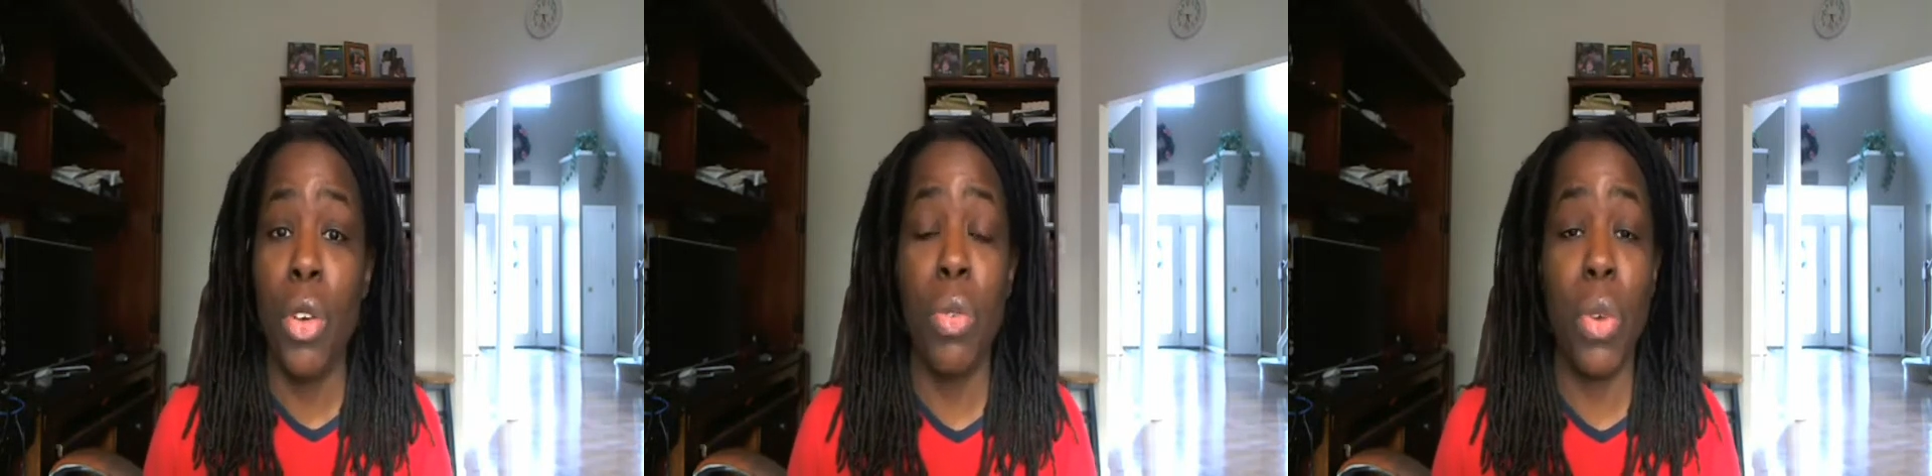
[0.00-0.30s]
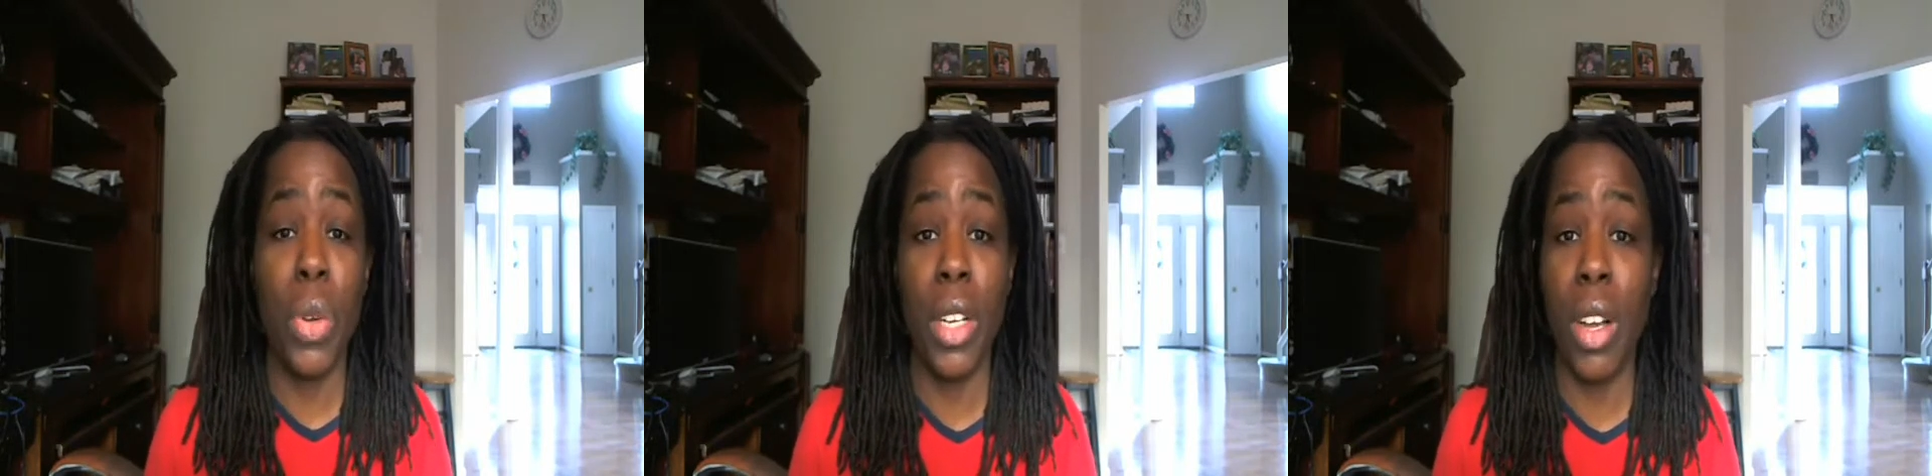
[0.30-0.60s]

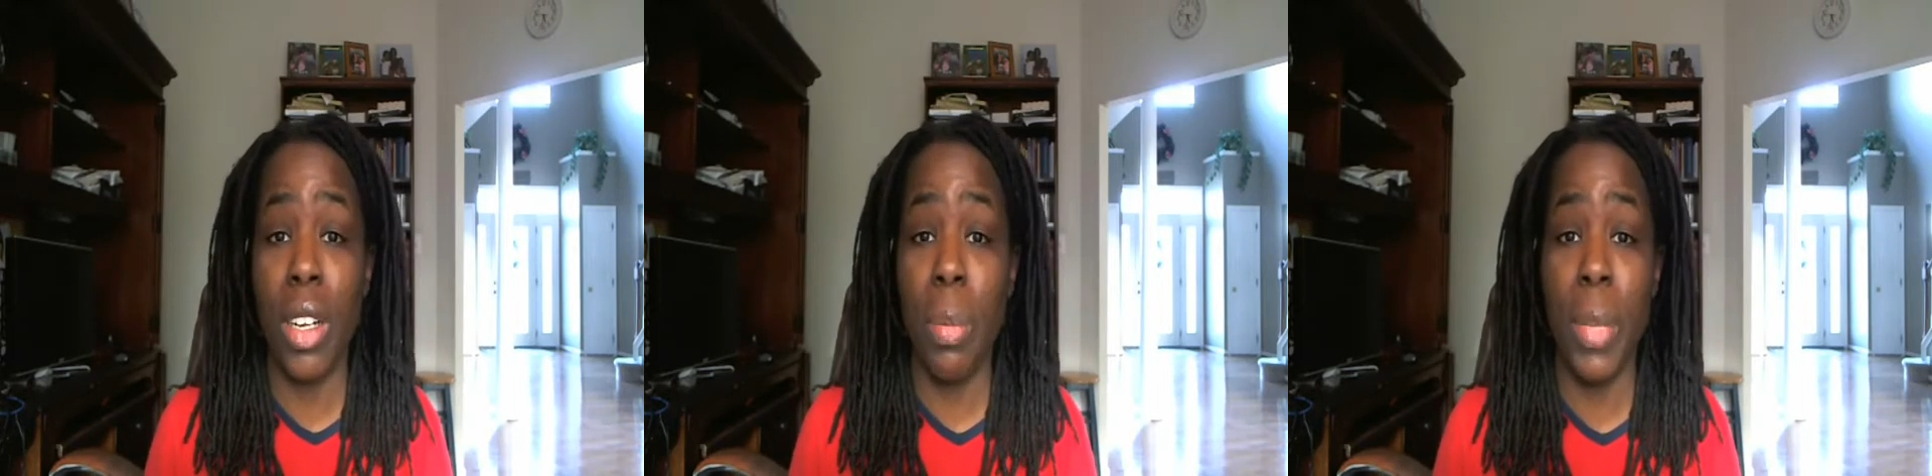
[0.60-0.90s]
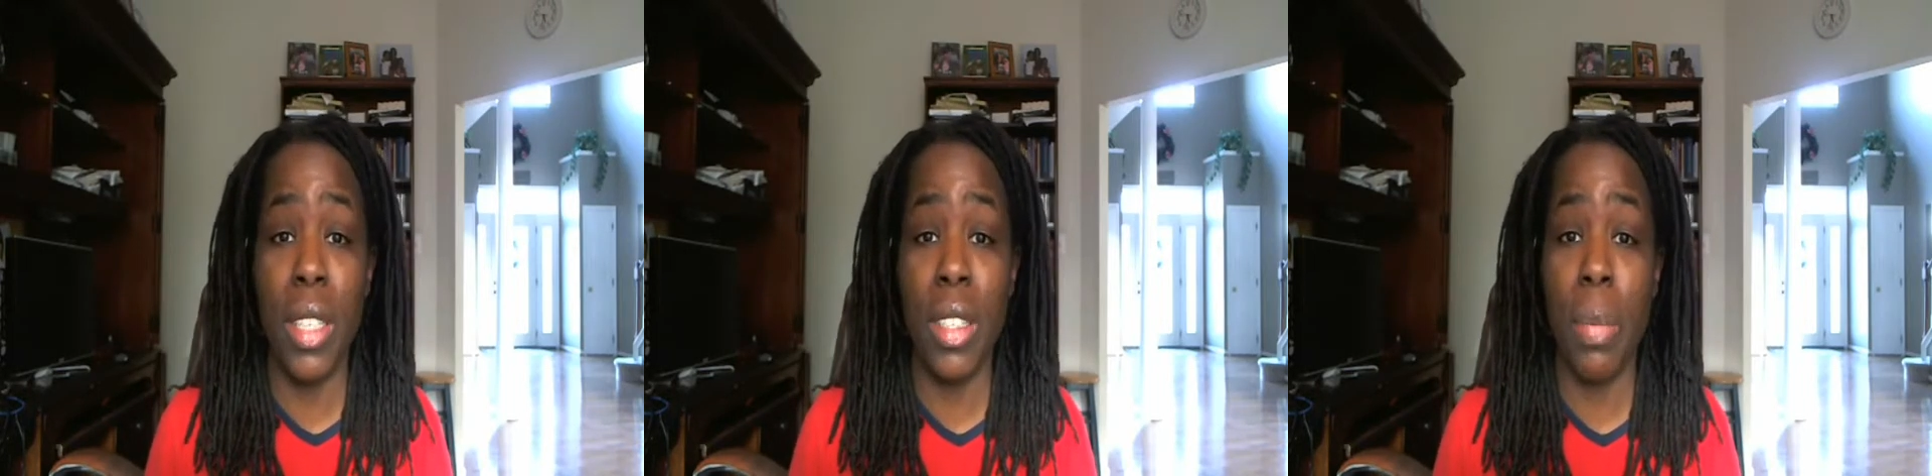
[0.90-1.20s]
wrote it on a
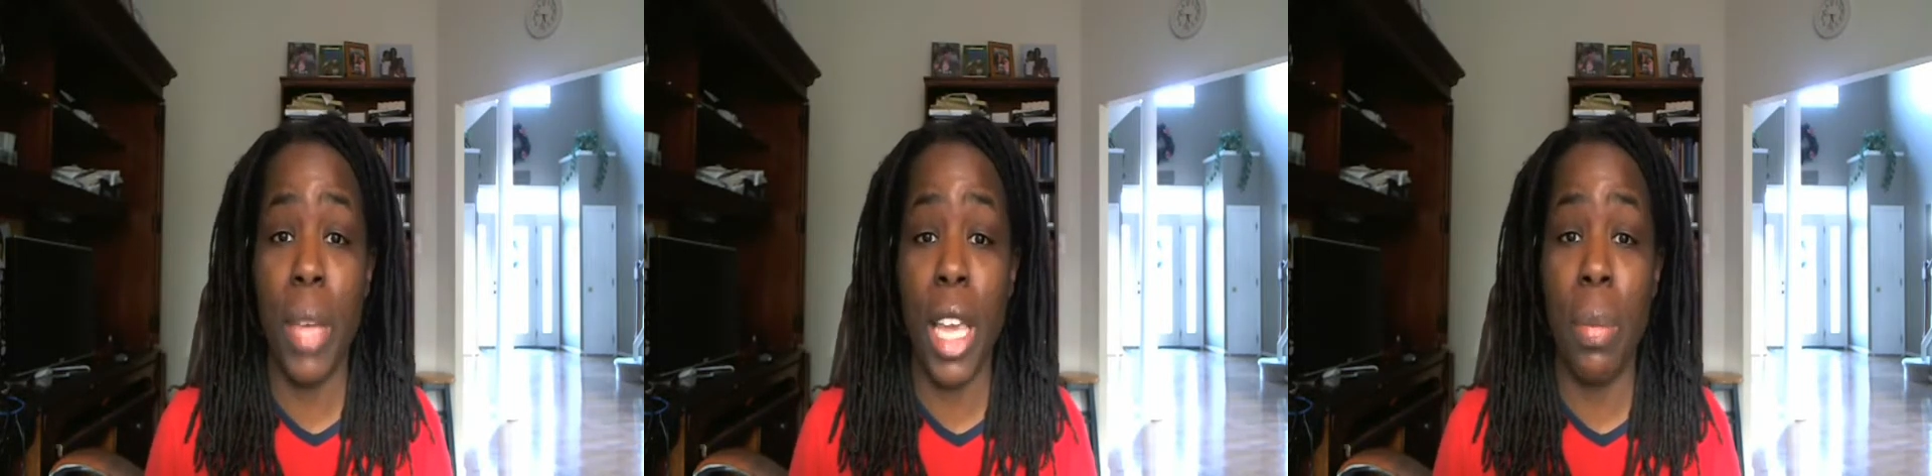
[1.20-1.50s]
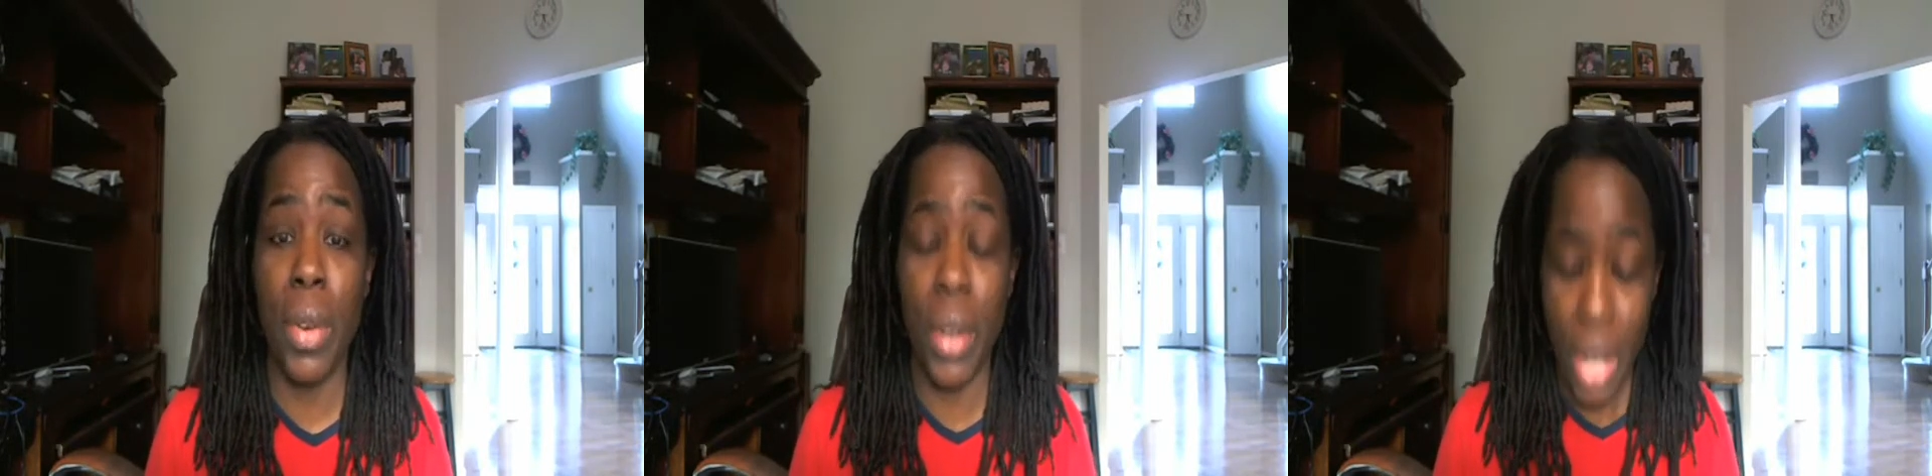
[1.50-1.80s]
piece of
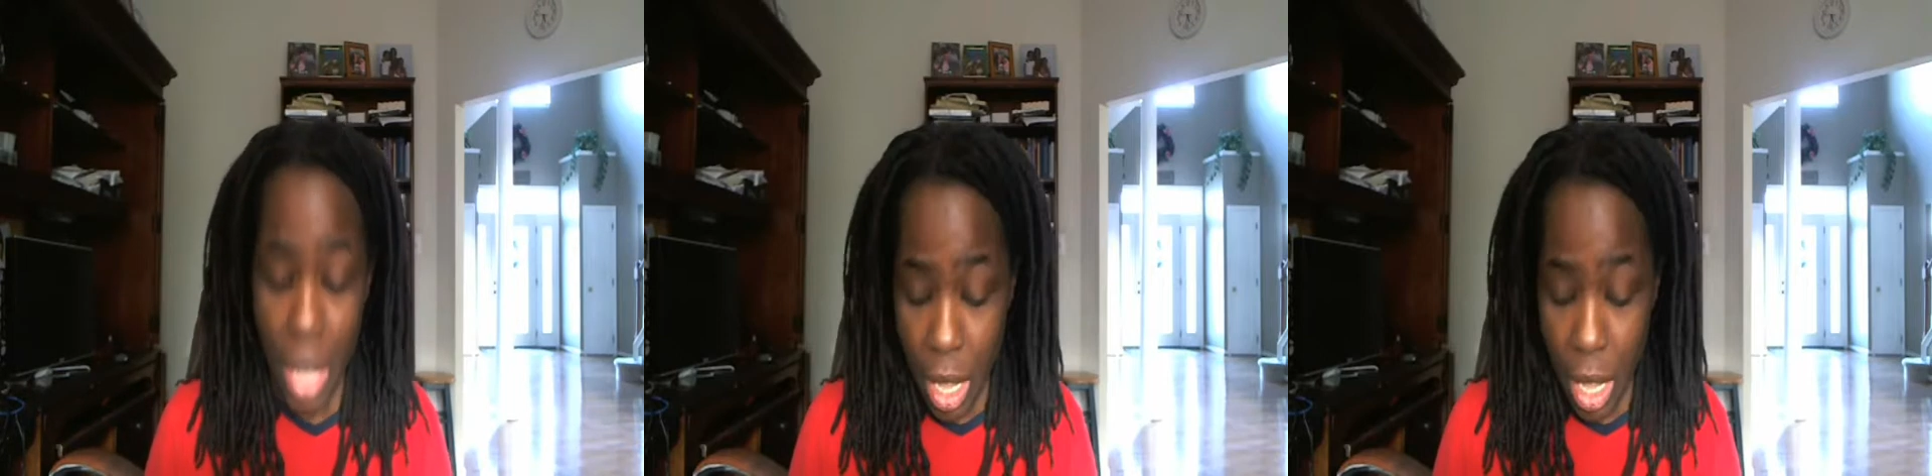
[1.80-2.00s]
paper,